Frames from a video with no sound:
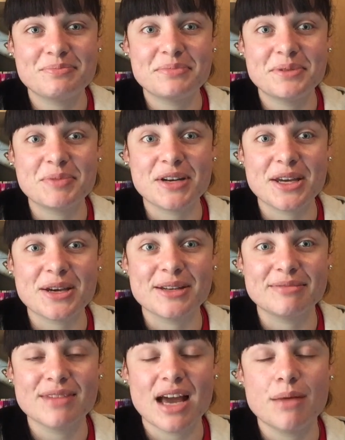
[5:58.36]
It's pretty good.
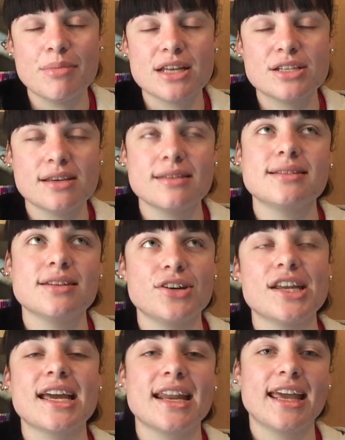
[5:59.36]
I'm actually
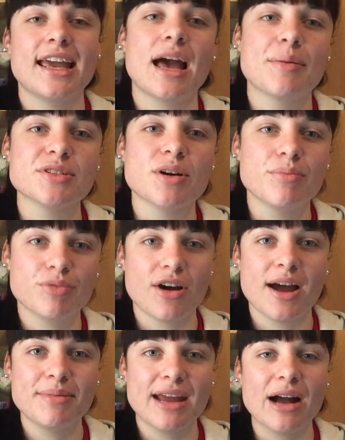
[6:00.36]
considering getting Amazon
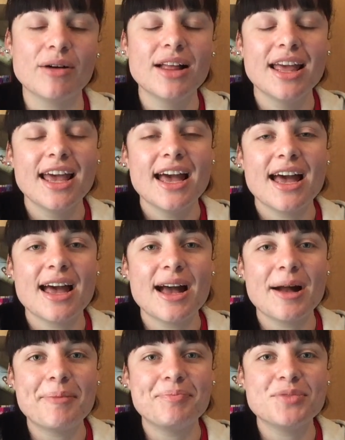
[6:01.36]
Prime now.
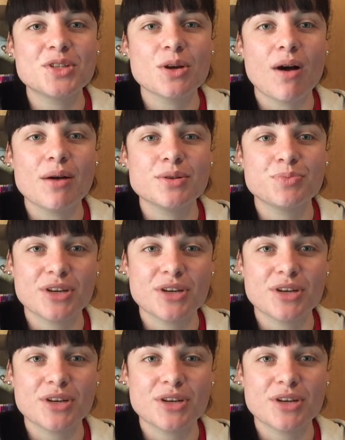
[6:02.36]
So I was